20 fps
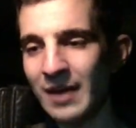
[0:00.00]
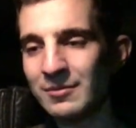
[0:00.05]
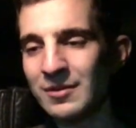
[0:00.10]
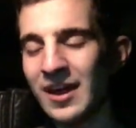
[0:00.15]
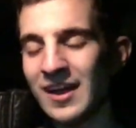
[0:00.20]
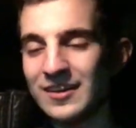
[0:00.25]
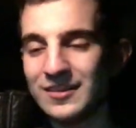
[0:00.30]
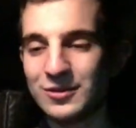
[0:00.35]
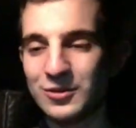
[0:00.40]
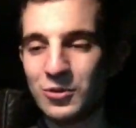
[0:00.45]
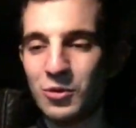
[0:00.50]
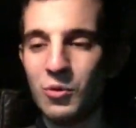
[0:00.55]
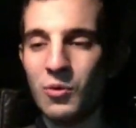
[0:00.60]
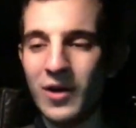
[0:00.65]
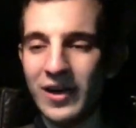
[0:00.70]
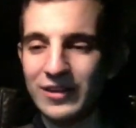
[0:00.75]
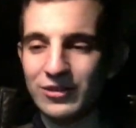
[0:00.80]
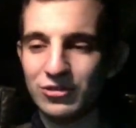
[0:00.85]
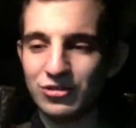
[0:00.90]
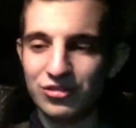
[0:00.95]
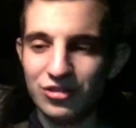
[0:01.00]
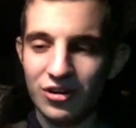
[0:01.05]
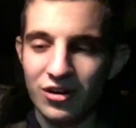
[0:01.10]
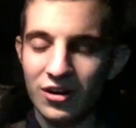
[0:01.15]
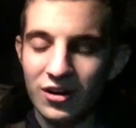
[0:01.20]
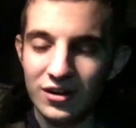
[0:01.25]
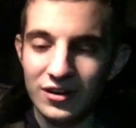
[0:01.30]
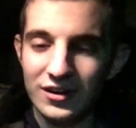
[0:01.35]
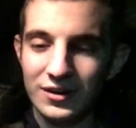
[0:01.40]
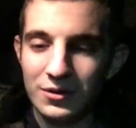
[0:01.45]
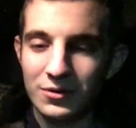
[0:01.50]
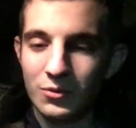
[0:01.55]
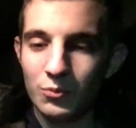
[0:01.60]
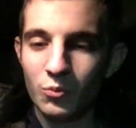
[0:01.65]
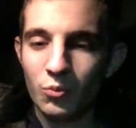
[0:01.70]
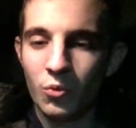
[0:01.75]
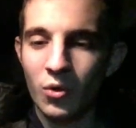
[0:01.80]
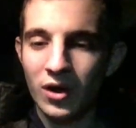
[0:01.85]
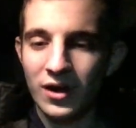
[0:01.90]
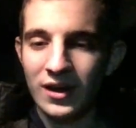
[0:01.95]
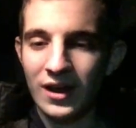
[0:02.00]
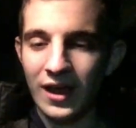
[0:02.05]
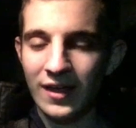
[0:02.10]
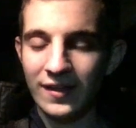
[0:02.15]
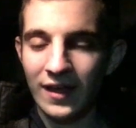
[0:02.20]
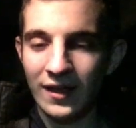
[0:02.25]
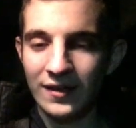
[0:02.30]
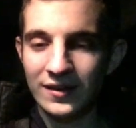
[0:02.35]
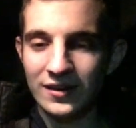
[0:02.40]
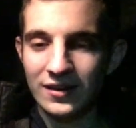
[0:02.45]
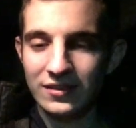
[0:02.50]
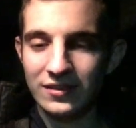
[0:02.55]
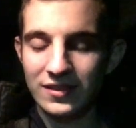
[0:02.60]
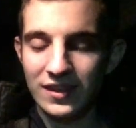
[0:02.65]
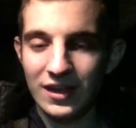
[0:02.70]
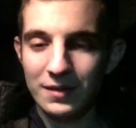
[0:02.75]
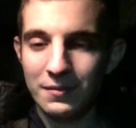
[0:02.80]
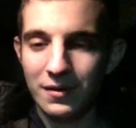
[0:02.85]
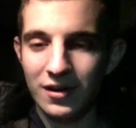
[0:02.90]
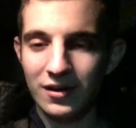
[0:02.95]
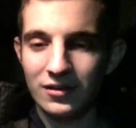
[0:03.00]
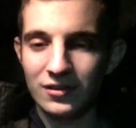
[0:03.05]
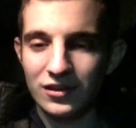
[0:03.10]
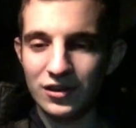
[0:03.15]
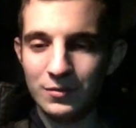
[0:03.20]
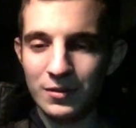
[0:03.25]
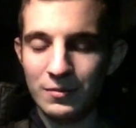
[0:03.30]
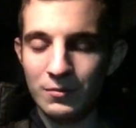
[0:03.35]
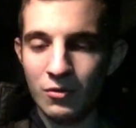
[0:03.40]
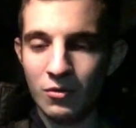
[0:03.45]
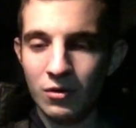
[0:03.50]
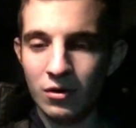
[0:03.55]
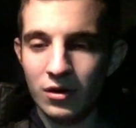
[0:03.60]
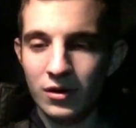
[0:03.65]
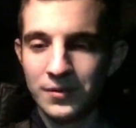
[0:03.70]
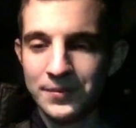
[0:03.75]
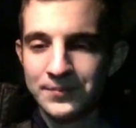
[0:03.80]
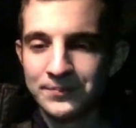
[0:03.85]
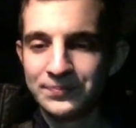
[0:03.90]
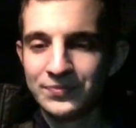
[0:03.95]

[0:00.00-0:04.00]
I'm not quite sure I need to think about it a little bit more.